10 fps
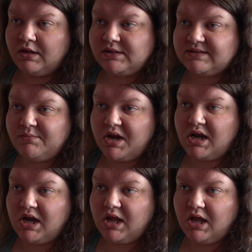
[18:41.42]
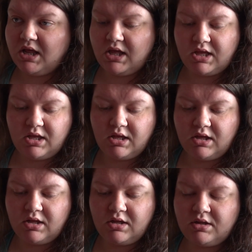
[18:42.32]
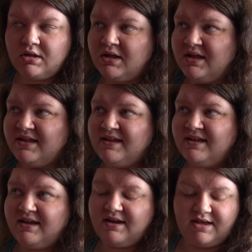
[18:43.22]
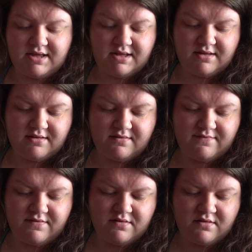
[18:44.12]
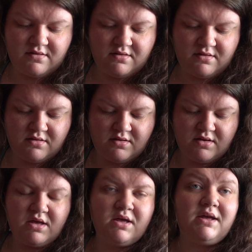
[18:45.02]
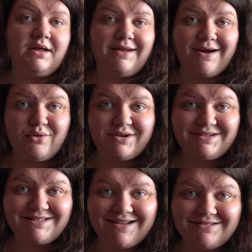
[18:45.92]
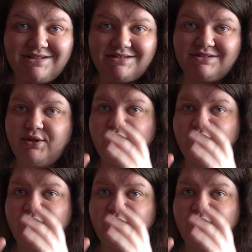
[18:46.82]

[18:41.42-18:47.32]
It's Monday. And I have an hour exactly until